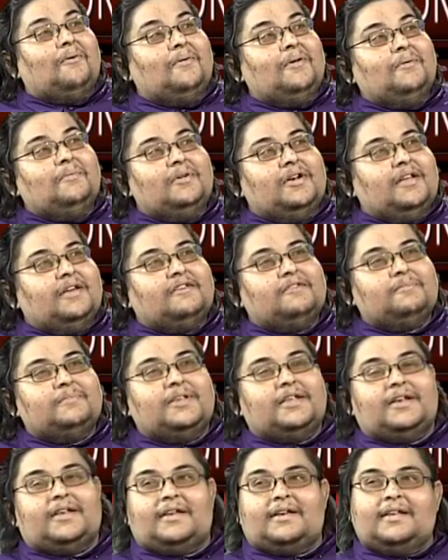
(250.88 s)
they would
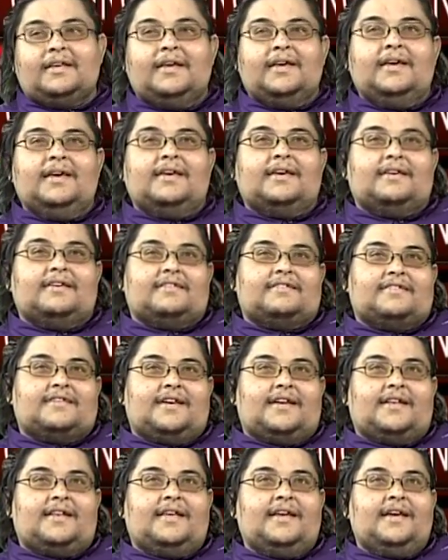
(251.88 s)
explain it is
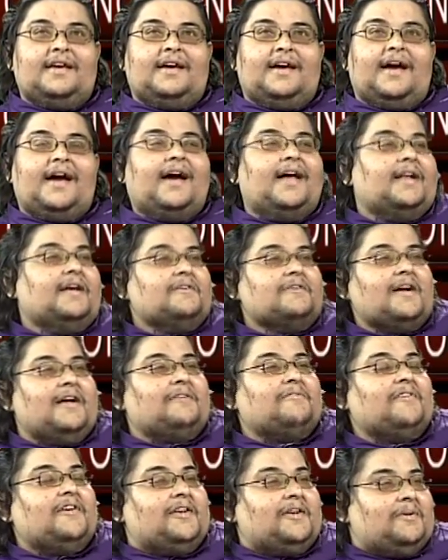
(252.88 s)
that I had a
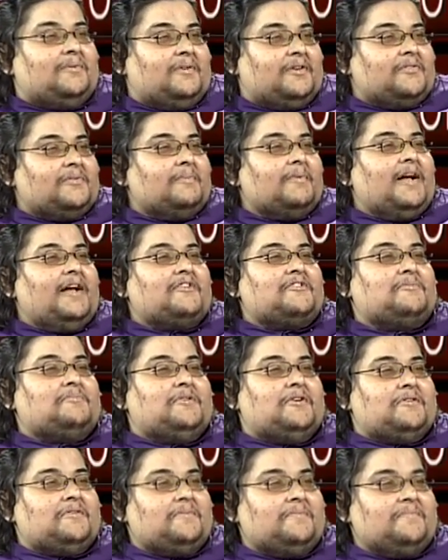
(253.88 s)
grandfather who was from Kashmir.